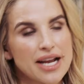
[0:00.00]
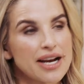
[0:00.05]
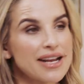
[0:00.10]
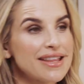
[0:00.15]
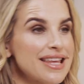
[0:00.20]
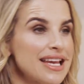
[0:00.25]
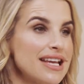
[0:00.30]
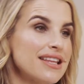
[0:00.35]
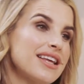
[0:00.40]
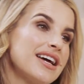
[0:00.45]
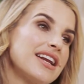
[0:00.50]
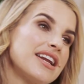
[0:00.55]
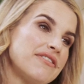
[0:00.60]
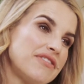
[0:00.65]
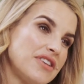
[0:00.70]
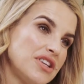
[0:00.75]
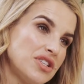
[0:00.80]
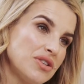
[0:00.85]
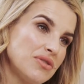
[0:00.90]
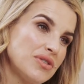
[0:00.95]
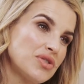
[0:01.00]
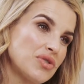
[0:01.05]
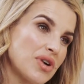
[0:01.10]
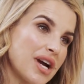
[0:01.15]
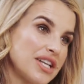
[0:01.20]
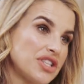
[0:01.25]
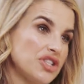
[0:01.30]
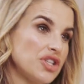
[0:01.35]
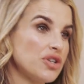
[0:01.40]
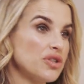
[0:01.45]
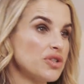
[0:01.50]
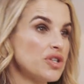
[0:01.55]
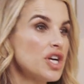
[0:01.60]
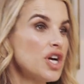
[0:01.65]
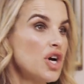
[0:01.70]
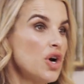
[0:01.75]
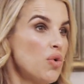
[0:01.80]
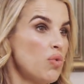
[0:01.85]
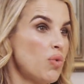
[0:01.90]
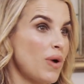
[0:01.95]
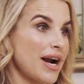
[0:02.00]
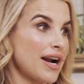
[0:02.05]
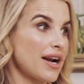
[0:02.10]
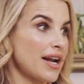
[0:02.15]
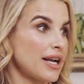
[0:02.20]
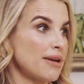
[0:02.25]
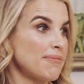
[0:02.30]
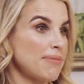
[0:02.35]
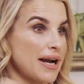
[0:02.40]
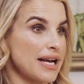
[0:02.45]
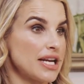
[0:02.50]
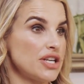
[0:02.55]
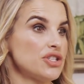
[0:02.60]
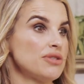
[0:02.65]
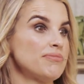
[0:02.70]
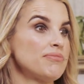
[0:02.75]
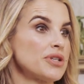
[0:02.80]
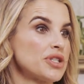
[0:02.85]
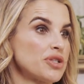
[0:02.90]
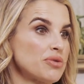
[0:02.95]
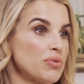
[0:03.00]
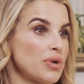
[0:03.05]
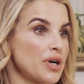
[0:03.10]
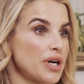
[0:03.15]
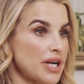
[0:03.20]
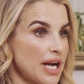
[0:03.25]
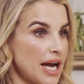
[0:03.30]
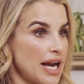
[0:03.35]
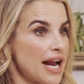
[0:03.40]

And I think that if you do a dress, you could wear like a baggy jumper to work